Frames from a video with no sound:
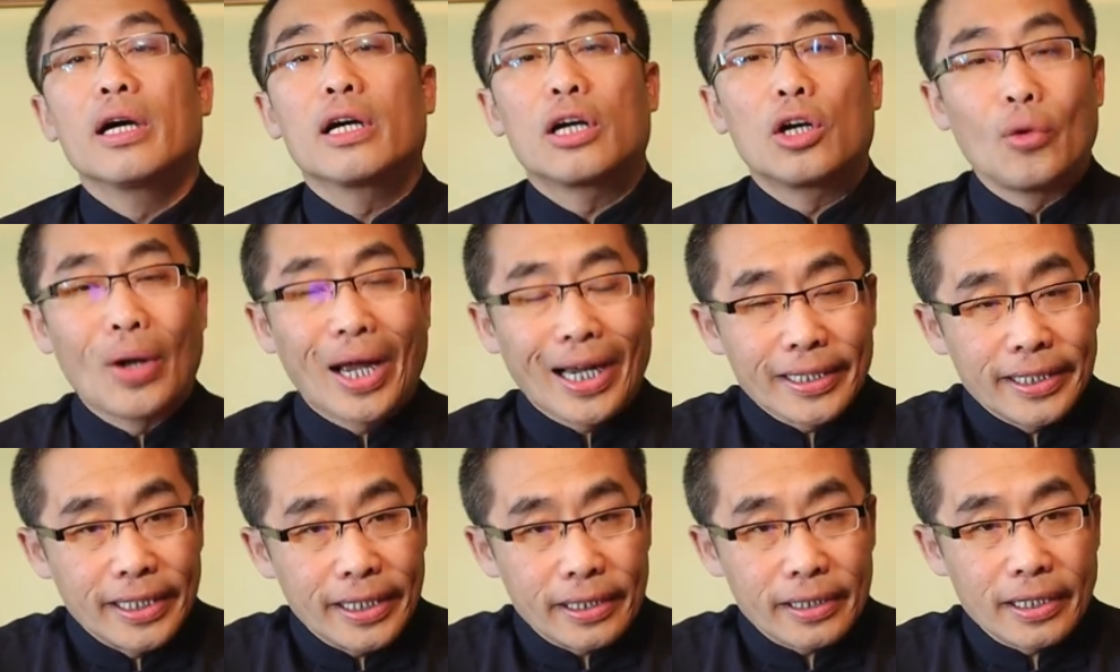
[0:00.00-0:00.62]

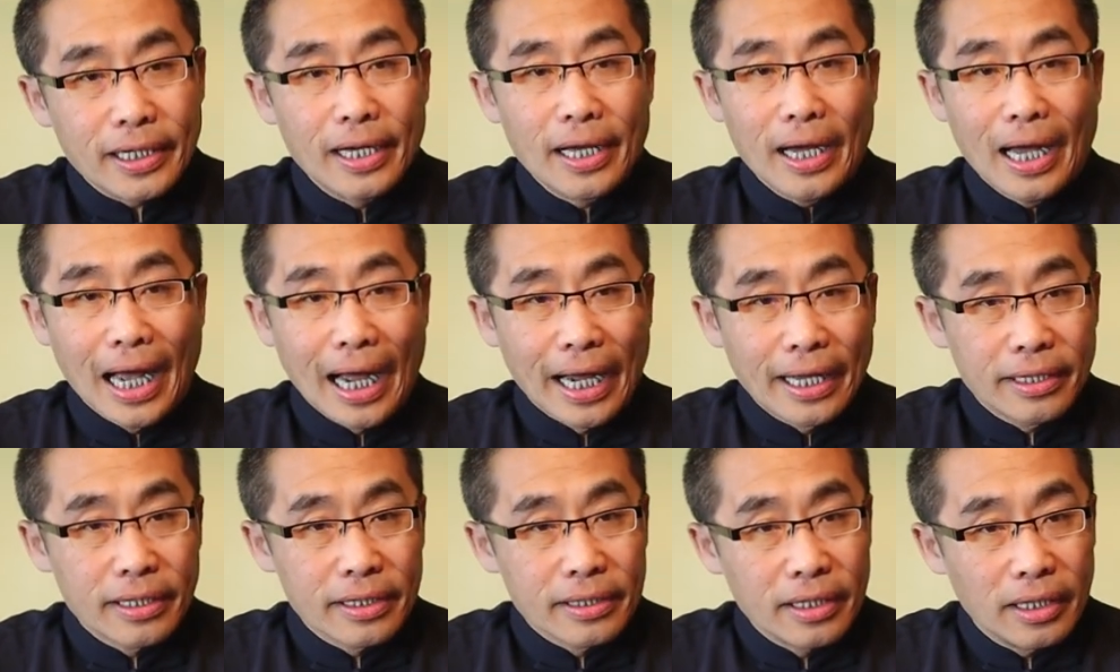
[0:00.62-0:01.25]
corrected
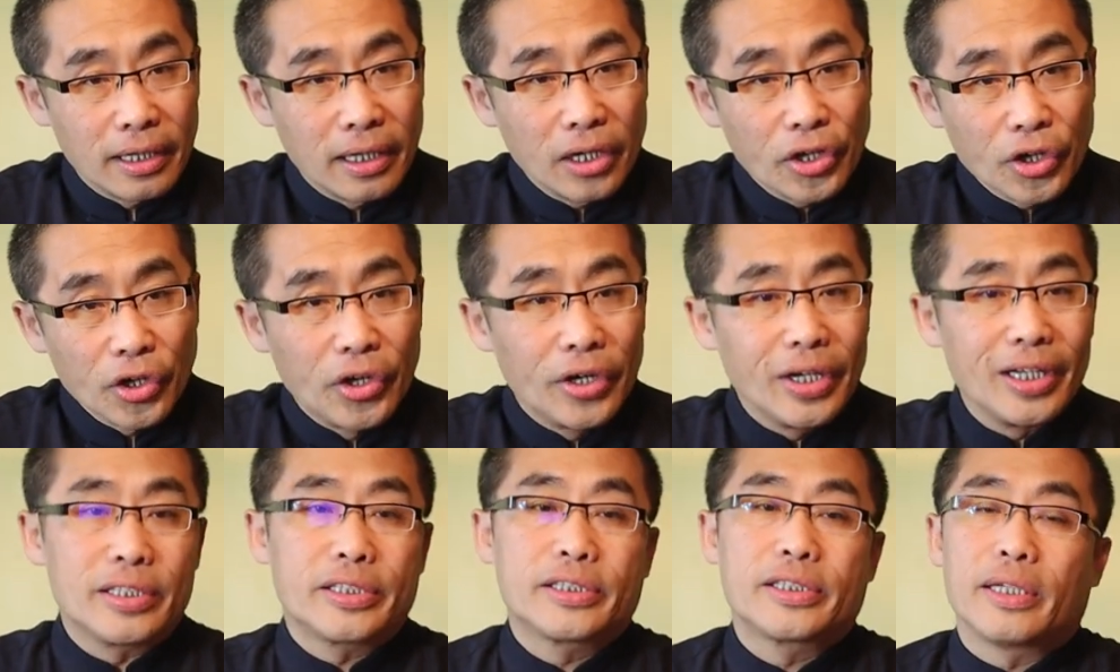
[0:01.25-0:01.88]
at the
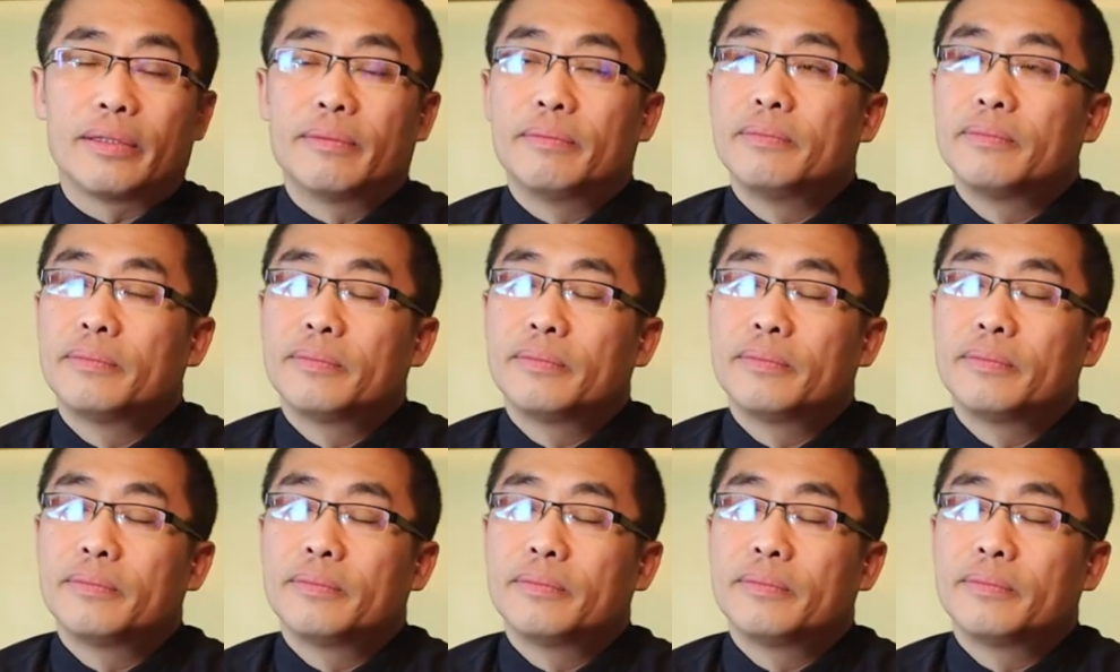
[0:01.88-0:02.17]
earliest.